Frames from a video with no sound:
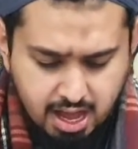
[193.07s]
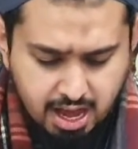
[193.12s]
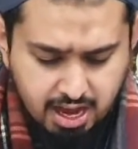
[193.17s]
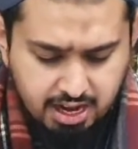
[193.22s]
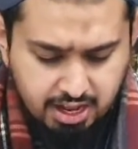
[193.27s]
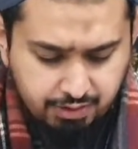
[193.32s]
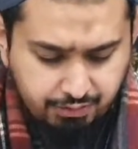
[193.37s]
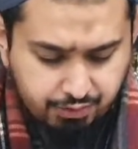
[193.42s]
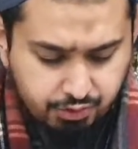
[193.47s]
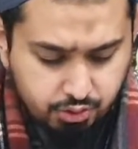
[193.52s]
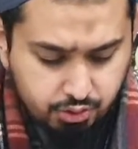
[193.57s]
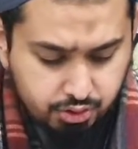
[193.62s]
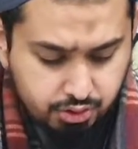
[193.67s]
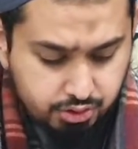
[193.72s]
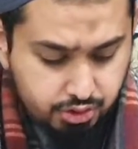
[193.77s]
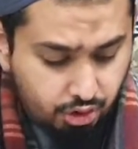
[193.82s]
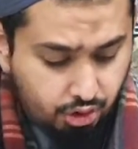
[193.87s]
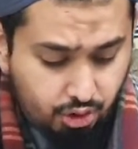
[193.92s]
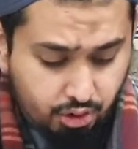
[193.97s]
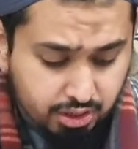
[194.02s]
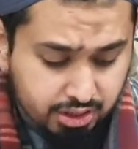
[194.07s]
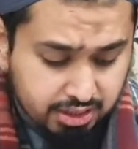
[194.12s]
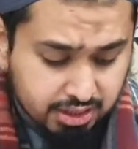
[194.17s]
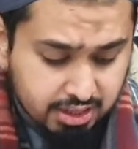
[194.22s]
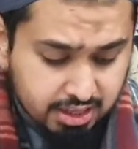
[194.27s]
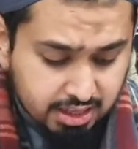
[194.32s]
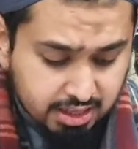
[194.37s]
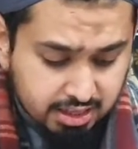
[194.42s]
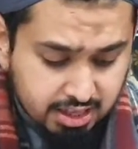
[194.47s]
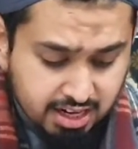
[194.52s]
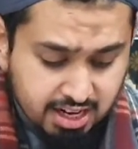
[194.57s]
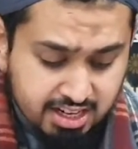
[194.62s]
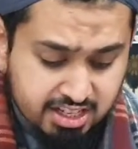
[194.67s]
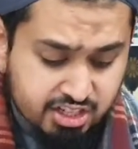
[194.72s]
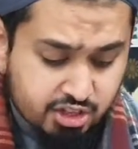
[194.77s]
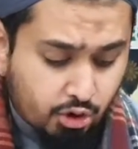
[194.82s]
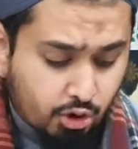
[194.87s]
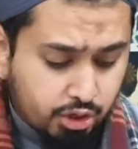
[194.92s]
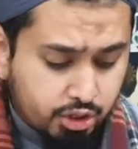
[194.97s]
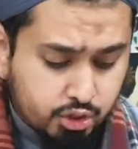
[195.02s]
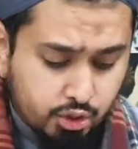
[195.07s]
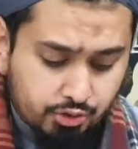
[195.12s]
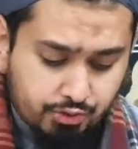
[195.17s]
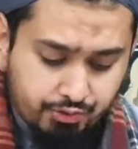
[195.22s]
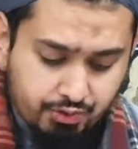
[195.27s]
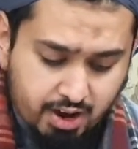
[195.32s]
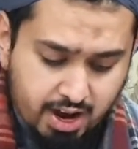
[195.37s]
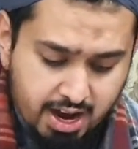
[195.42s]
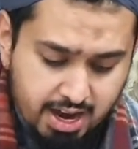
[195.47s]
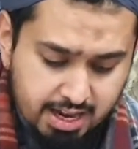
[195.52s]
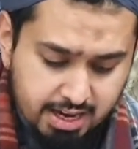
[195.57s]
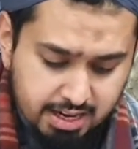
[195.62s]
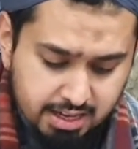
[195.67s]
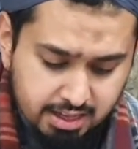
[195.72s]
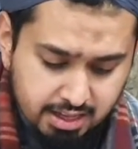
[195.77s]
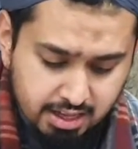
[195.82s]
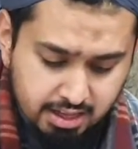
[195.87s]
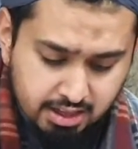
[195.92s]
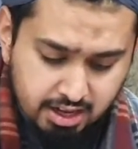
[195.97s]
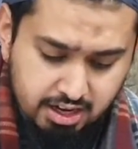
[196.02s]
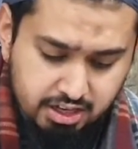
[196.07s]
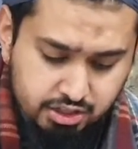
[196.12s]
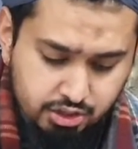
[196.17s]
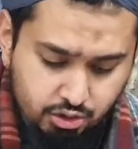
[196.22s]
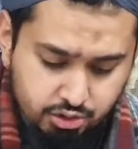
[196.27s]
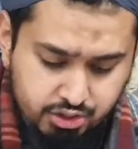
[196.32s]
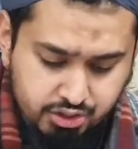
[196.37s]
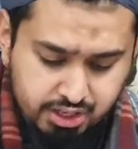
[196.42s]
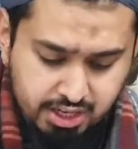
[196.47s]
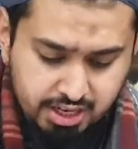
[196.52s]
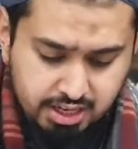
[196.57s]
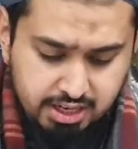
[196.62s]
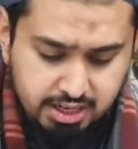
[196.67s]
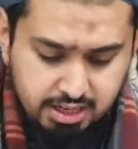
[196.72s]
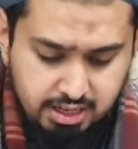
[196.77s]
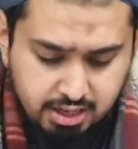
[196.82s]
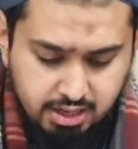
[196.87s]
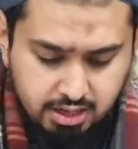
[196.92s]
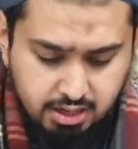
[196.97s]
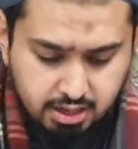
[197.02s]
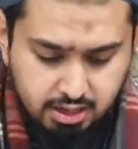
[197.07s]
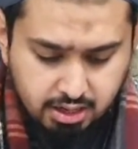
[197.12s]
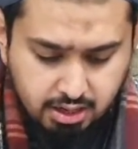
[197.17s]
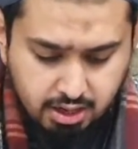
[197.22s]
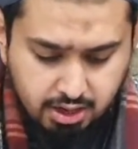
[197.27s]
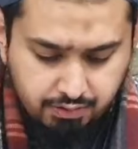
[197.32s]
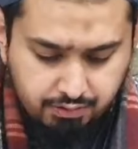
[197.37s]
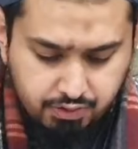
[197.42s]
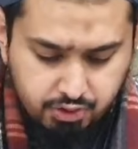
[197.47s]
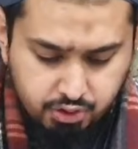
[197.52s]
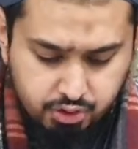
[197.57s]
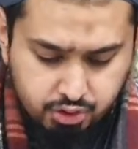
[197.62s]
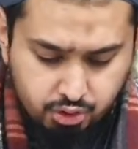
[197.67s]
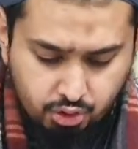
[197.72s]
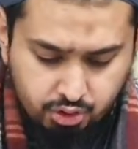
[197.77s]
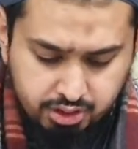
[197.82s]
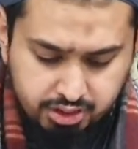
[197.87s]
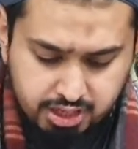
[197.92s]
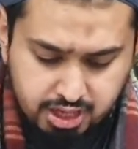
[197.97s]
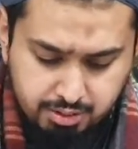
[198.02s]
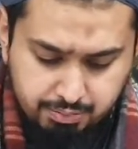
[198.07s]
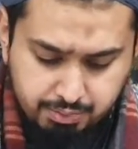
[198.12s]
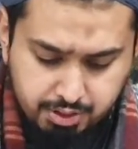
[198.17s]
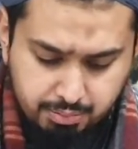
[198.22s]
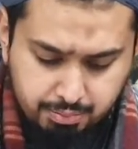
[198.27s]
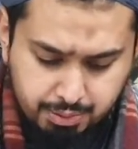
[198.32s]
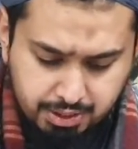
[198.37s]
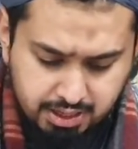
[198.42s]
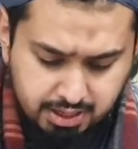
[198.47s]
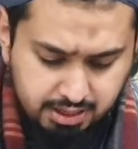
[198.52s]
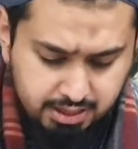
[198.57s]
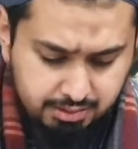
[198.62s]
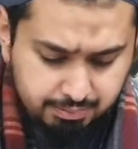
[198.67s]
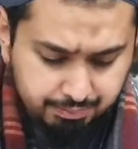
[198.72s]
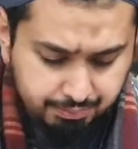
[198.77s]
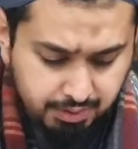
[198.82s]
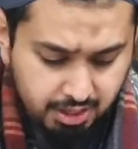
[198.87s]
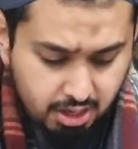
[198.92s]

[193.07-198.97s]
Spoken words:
And if you don't, then it's also fine. There is no sin if you don't keep the beard.